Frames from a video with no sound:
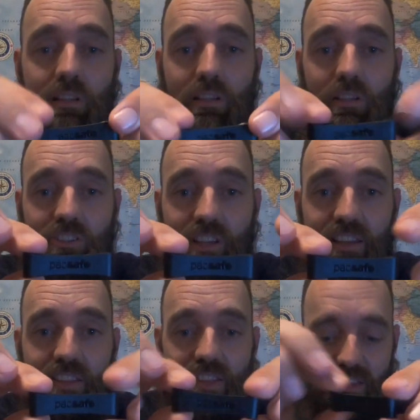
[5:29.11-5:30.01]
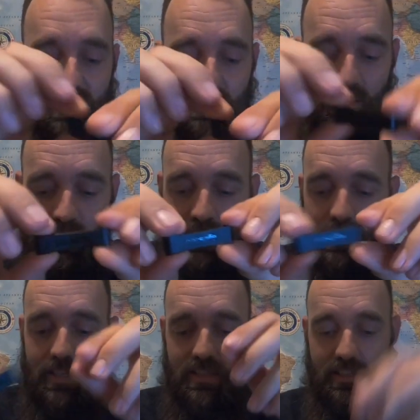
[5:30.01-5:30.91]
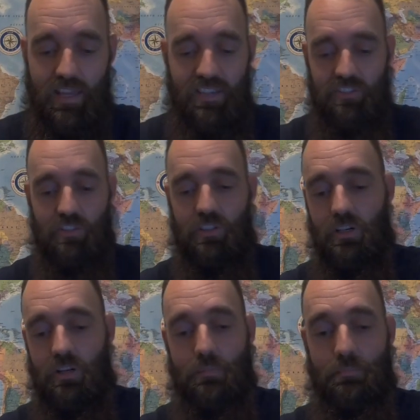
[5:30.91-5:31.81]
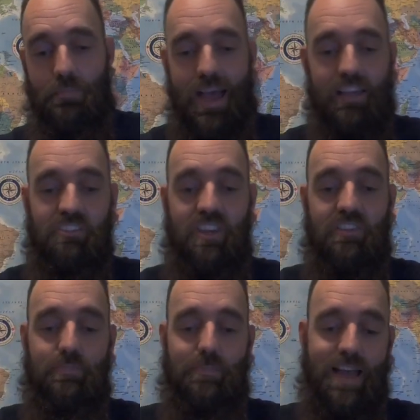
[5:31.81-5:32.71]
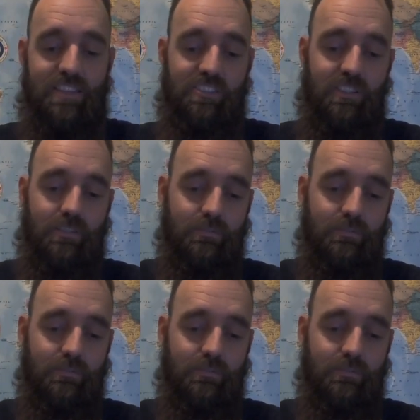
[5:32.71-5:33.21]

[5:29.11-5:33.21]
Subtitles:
It looks like this, in case your Pacsafe mask.